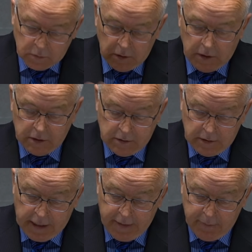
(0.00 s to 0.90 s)
It's
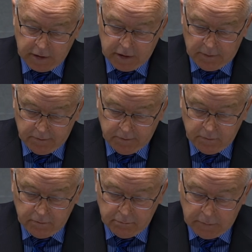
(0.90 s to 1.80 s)
kind of messed up,
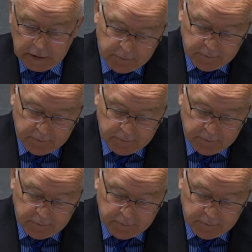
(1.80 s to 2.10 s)
but